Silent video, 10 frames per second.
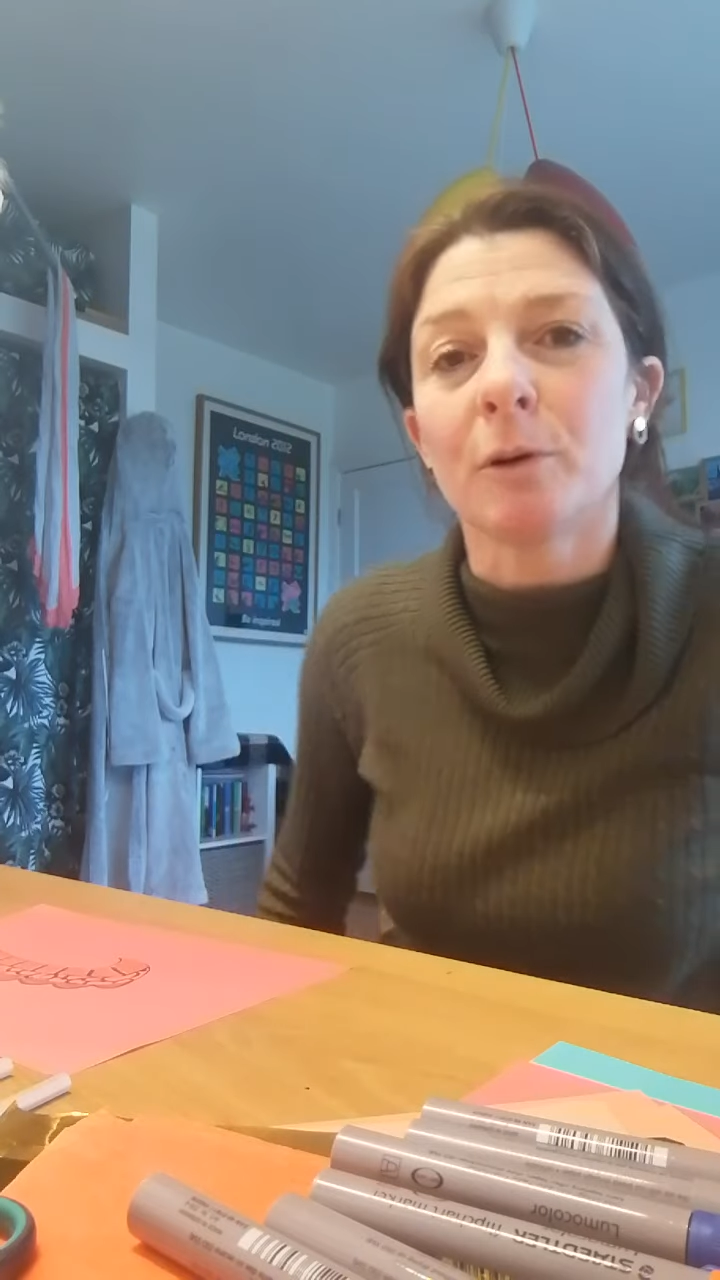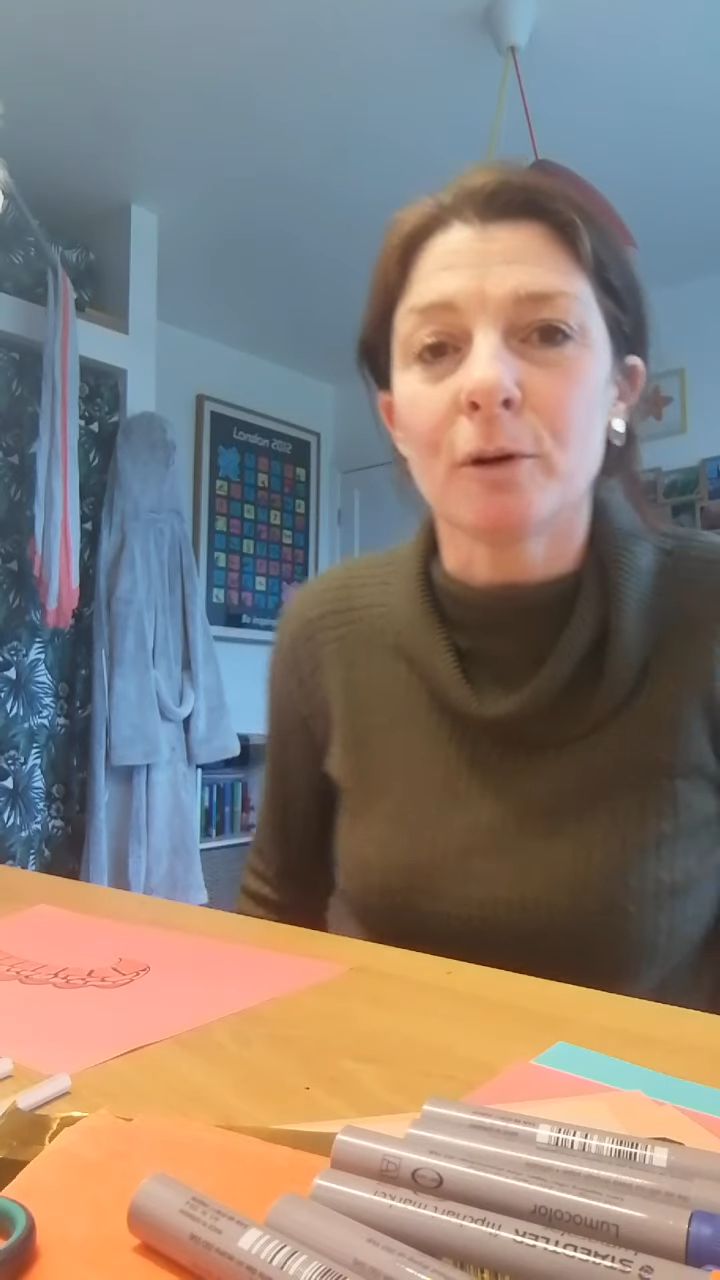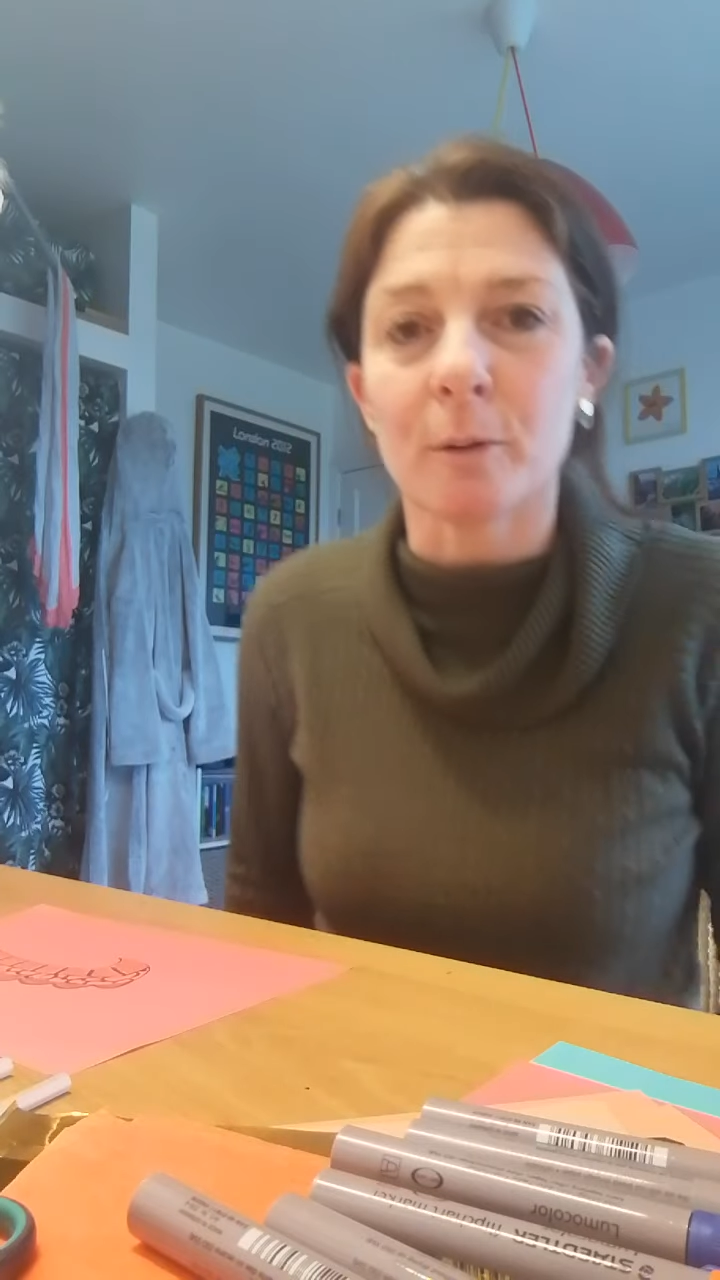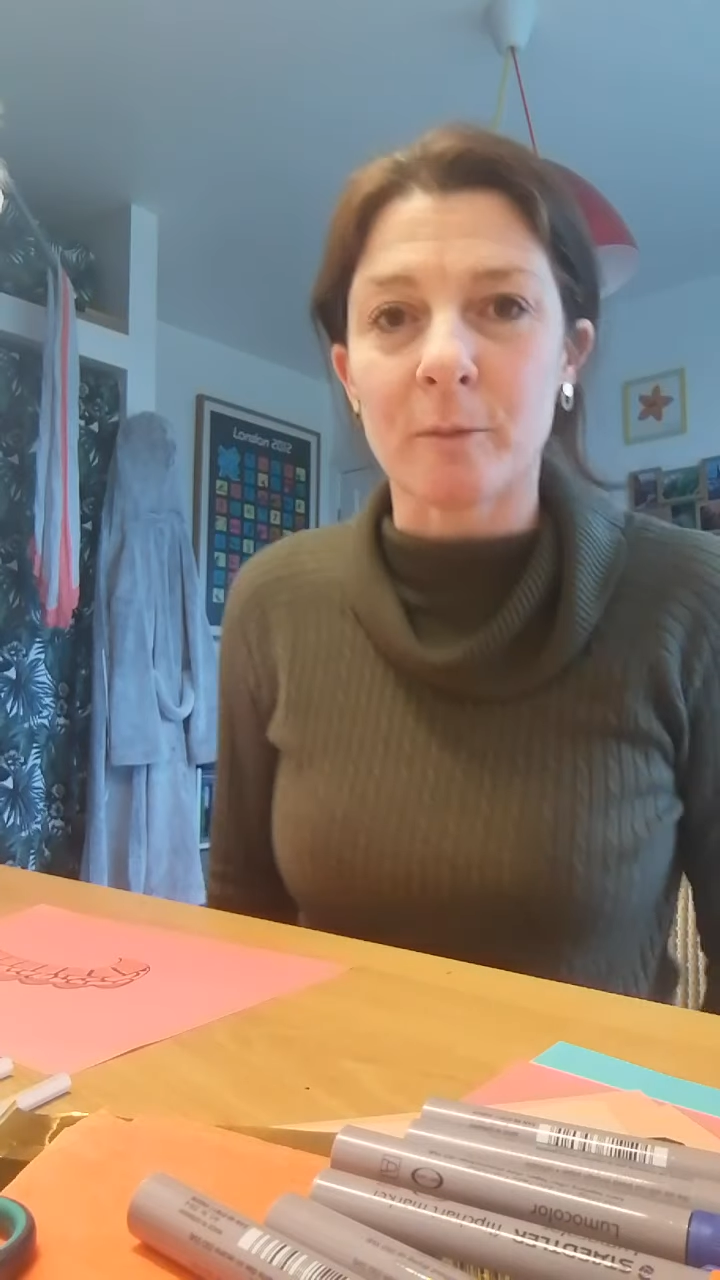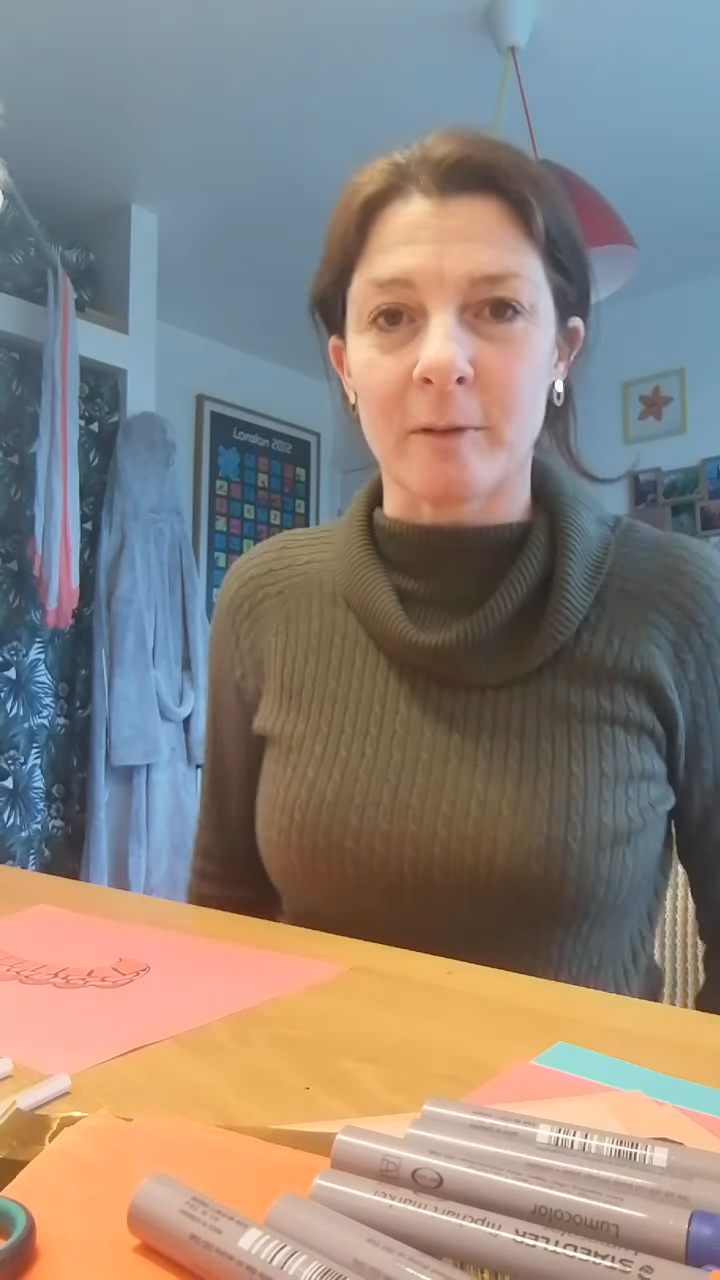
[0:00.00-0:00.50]

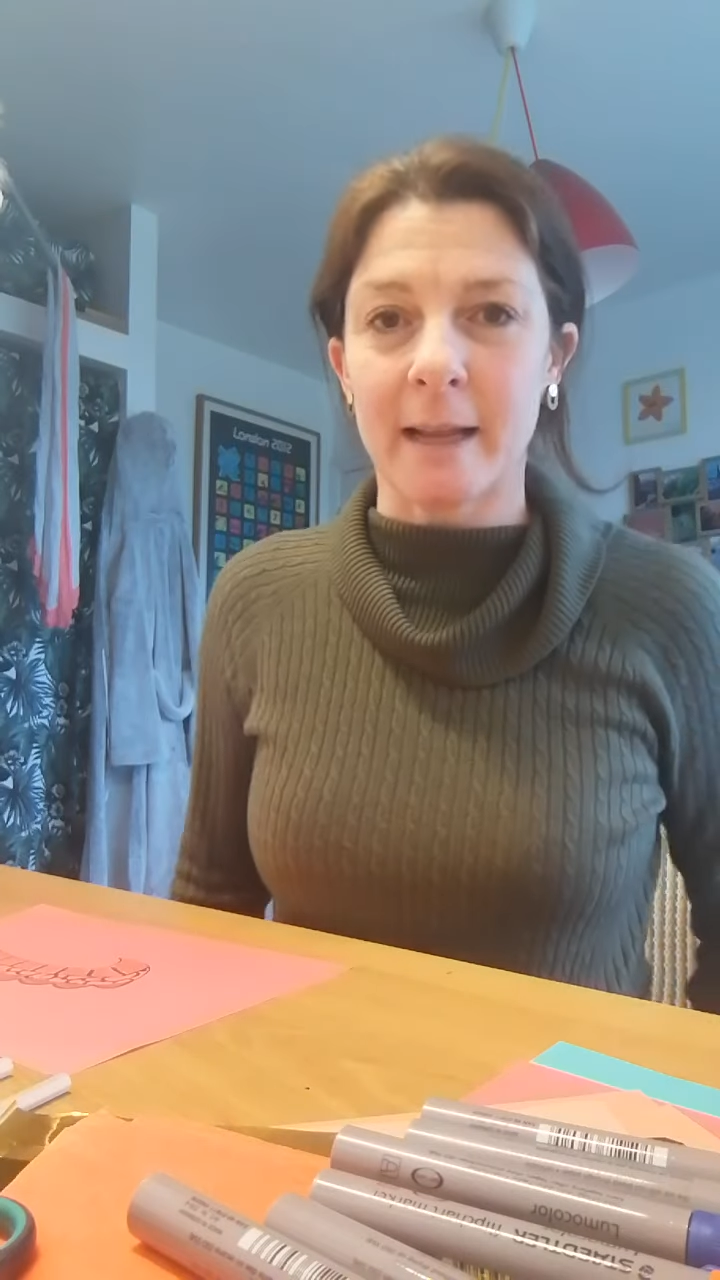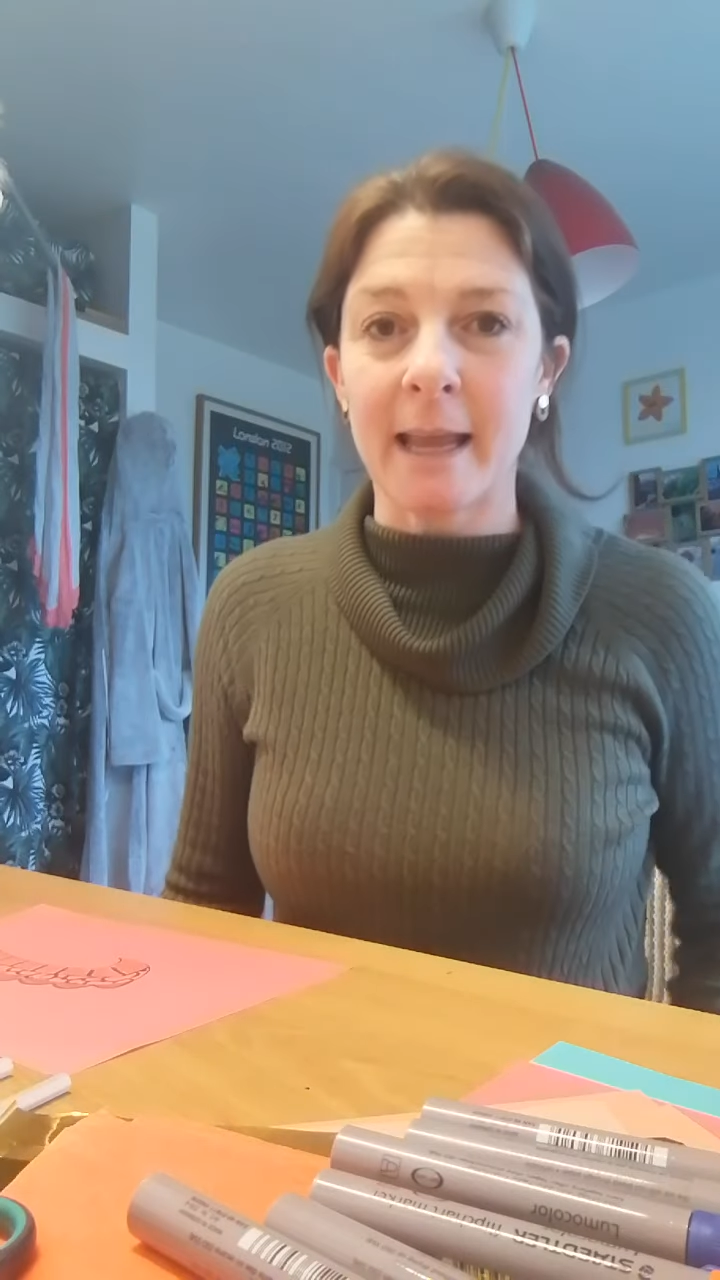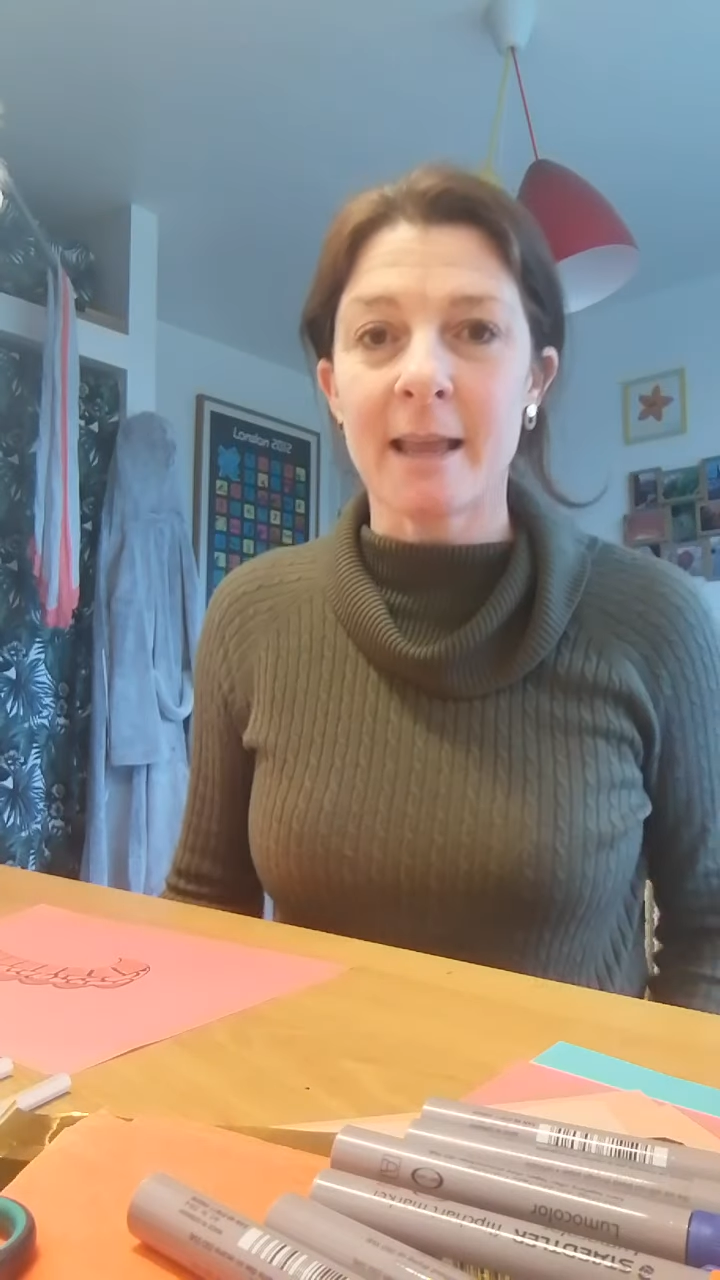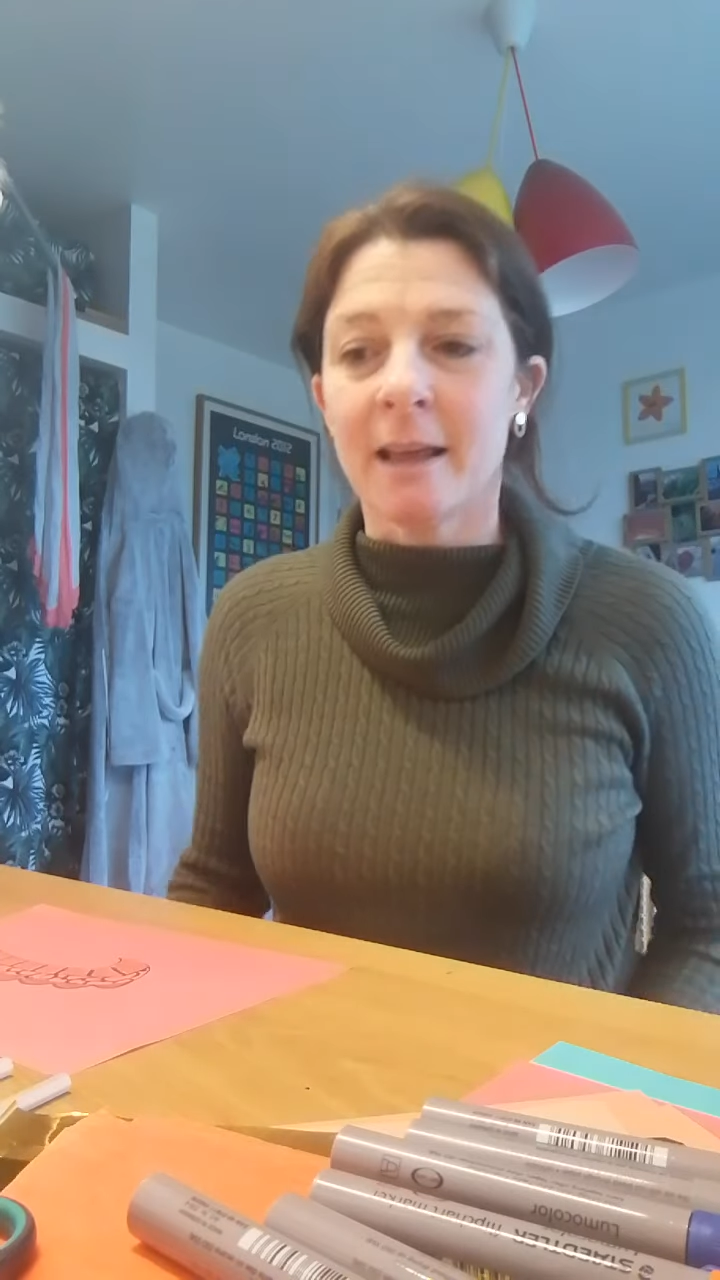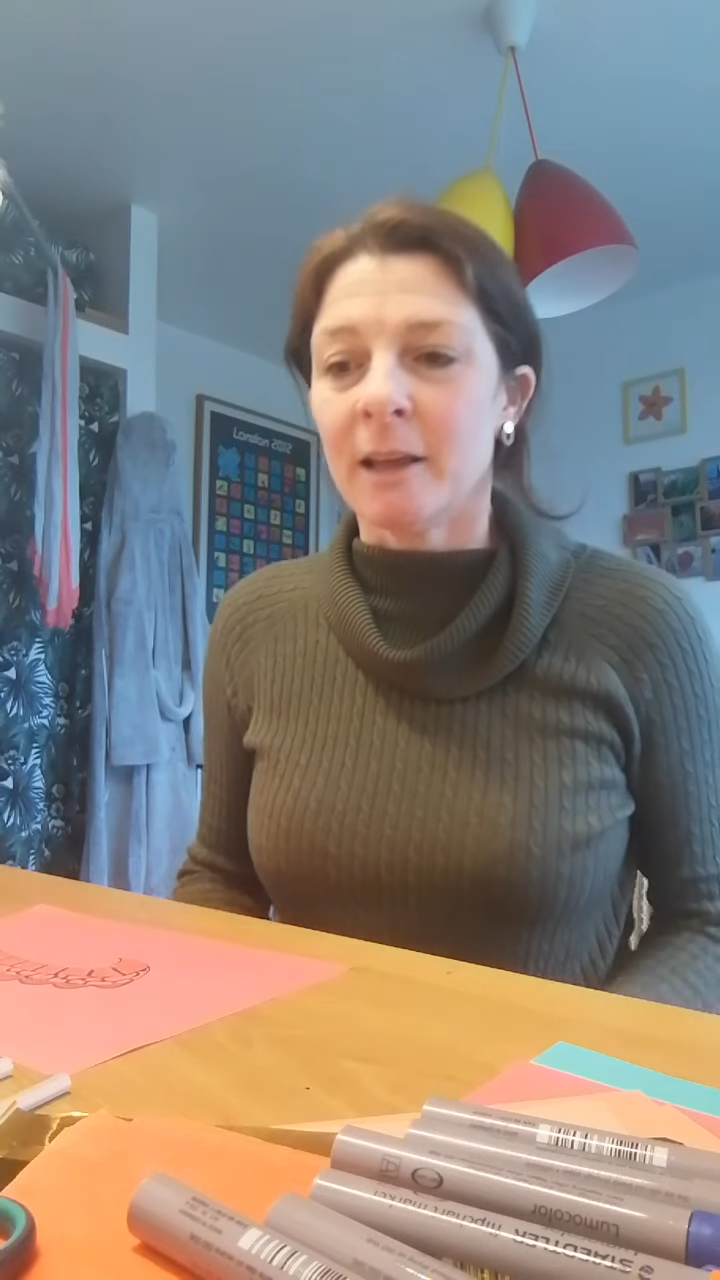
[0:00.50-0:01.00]

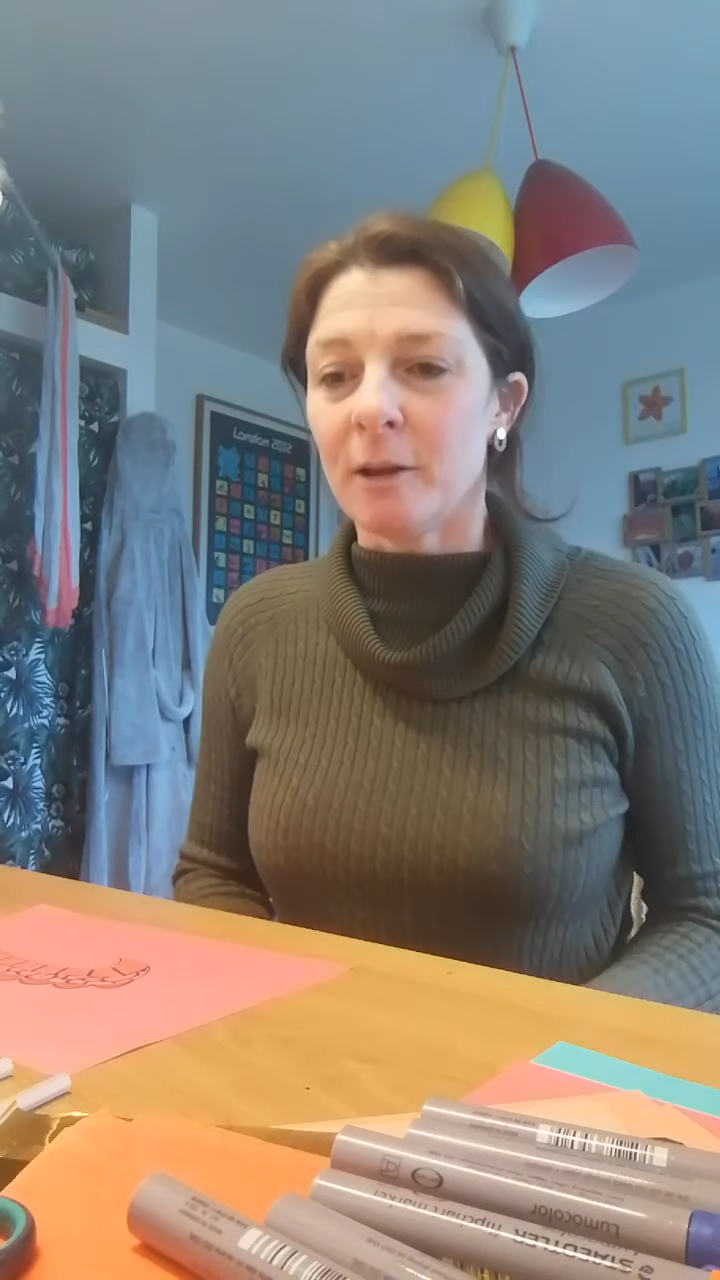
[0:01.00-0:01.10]
hopefully